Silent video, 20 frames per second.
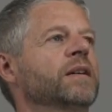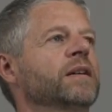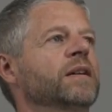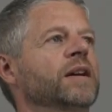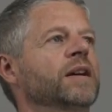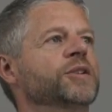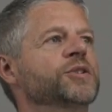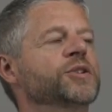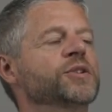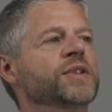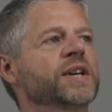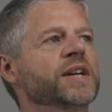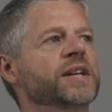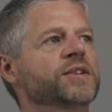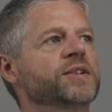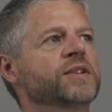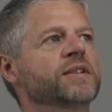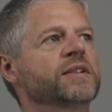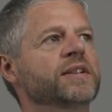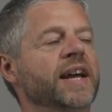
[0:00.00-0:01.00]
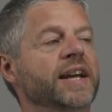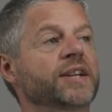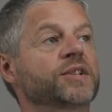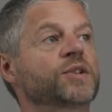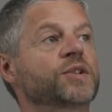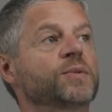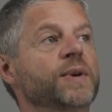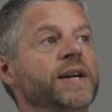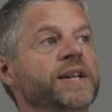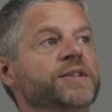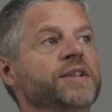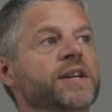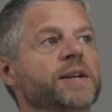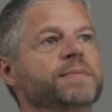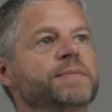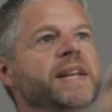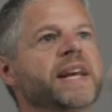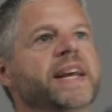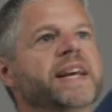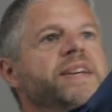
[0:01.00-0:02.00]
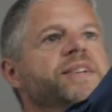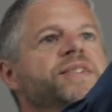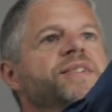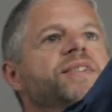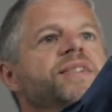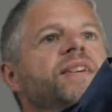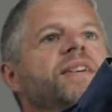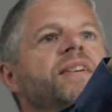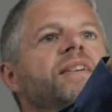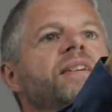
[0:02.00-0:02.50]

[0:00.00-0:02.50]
I'll do the x squared term next.